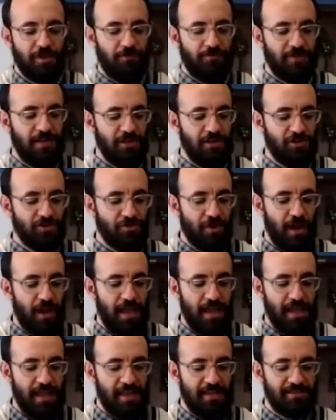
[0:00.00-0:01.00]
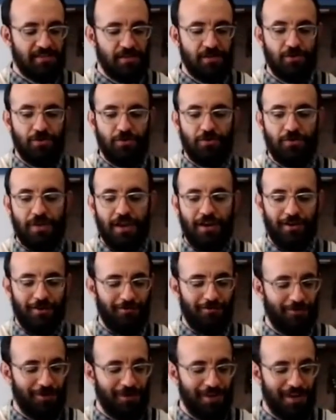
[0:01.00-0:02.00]
of Tishrei is the new
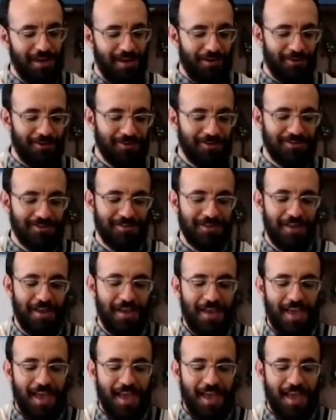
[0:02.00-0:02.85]
year for years.